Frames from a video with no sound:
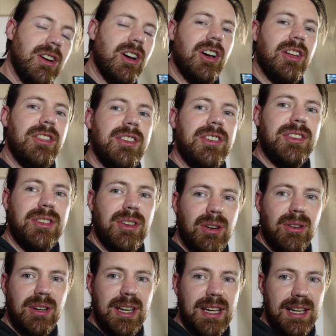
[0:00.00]
on the
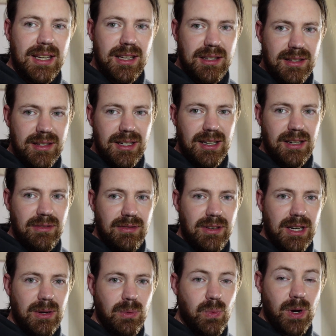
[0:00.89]
Sony
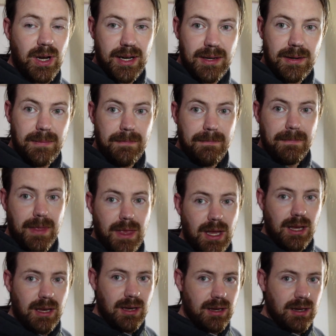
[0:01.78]
ZV1.
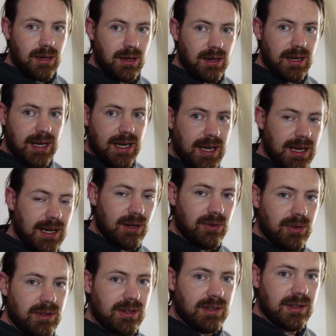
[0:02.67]

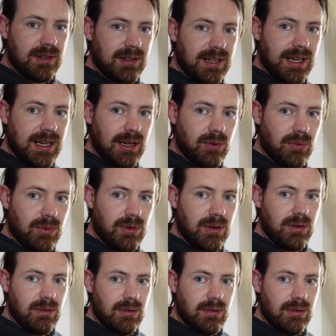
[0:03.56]
How's it sound?